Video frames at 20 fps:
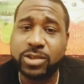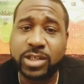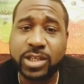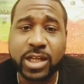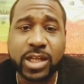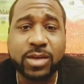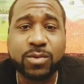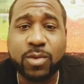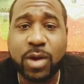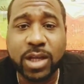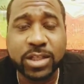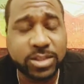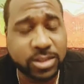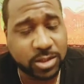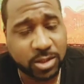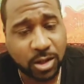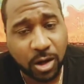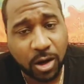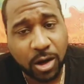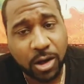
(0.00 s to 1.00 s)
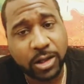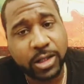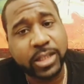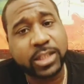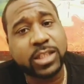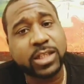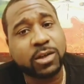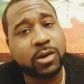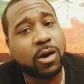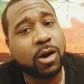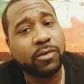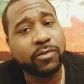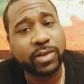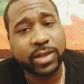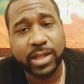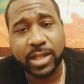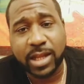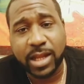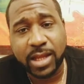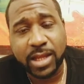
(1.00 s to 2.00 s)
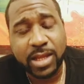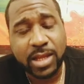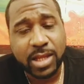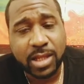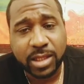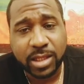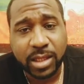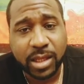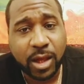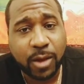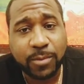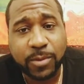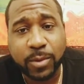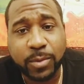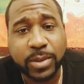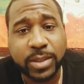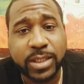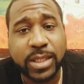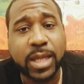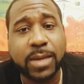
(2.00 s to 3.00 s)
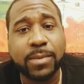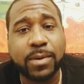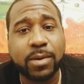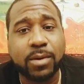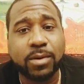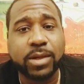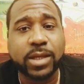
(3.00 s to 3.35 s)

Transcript: Can I wash your car, get the coffee? Can I help you with demo?